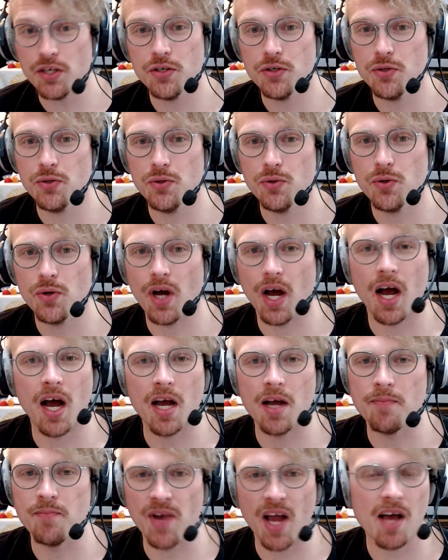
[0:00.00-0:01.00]
you.
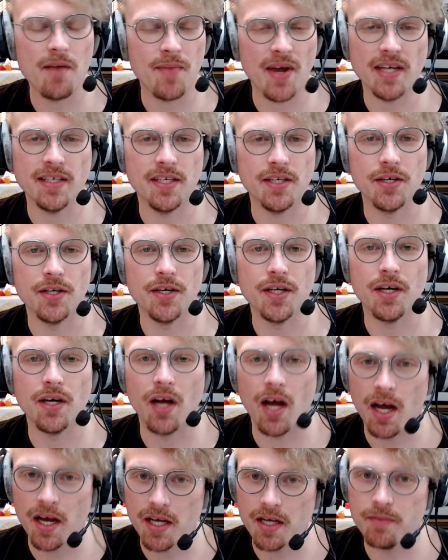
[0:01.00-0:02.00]
I'm not
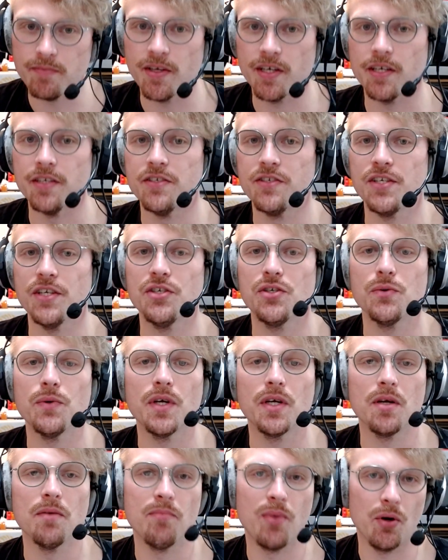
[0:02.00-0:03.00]
bacteria. I am the
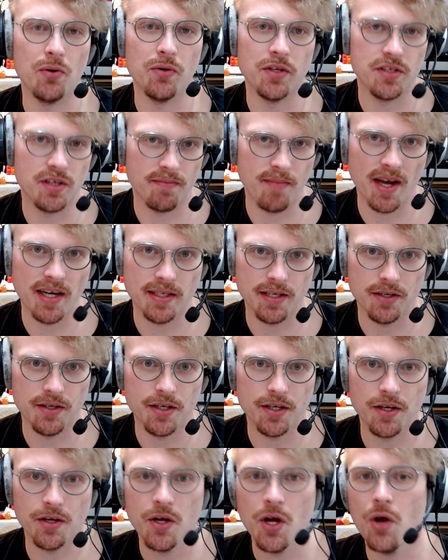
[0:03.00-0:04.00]
constituent components of
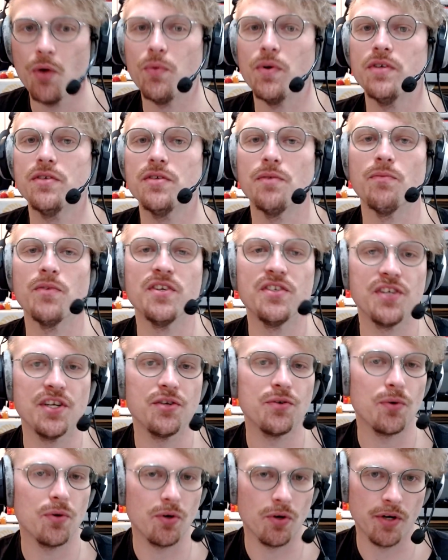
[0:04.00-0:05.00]
bacteria with some
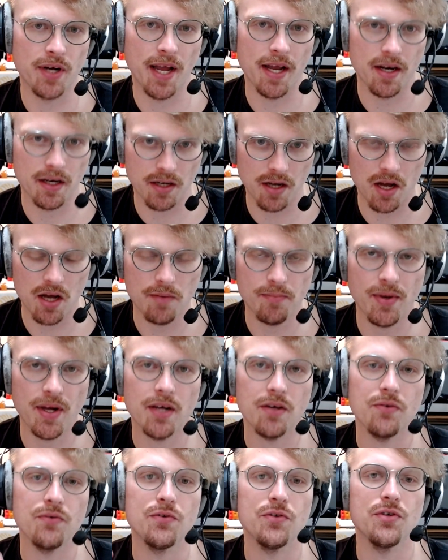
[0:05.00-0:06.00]
residual organic
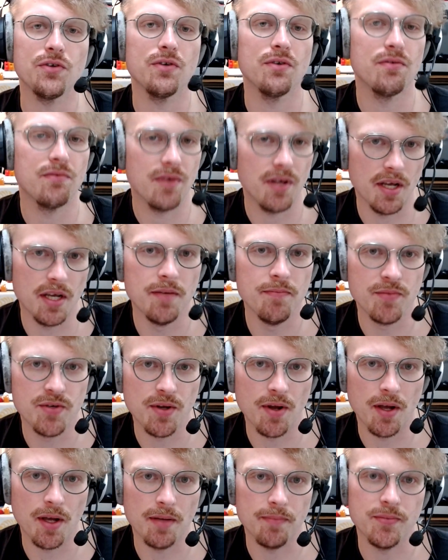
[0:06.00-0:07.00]
compounds,
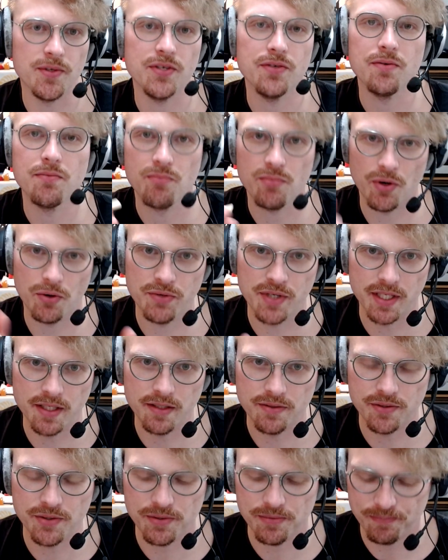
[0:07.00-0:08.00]
enzymes,
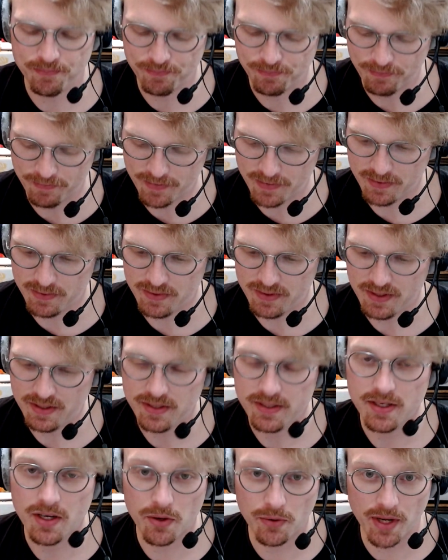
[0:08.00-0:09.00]
proteins.
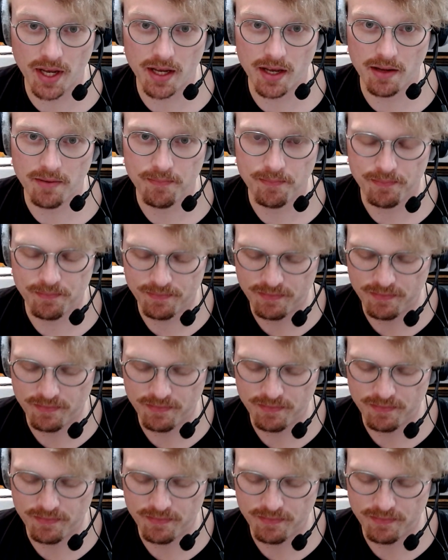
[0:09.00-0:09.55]
Okay?